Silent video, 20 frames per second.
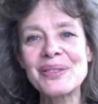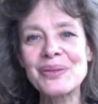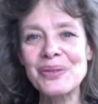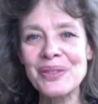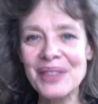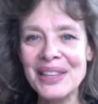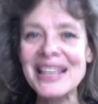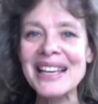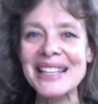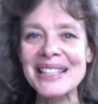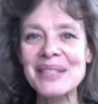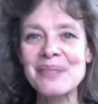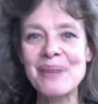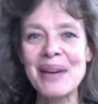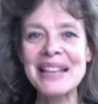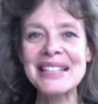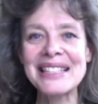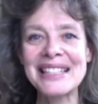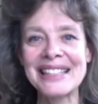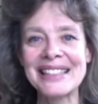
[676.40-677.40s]
this,
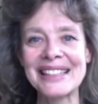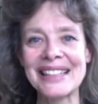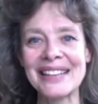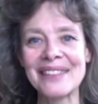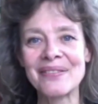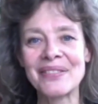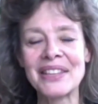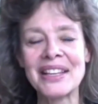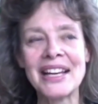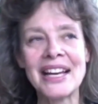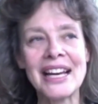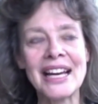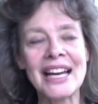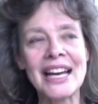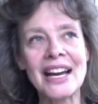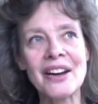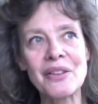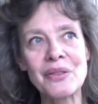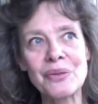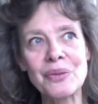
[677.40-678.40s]
basically.
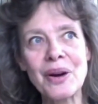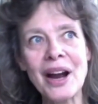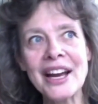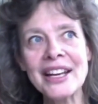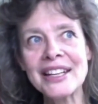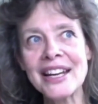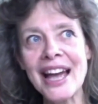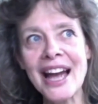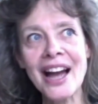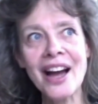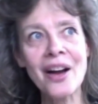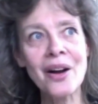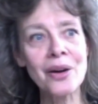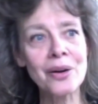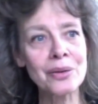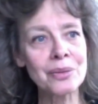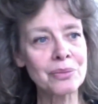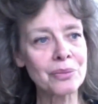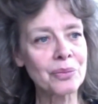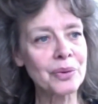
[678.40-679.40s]
Right now,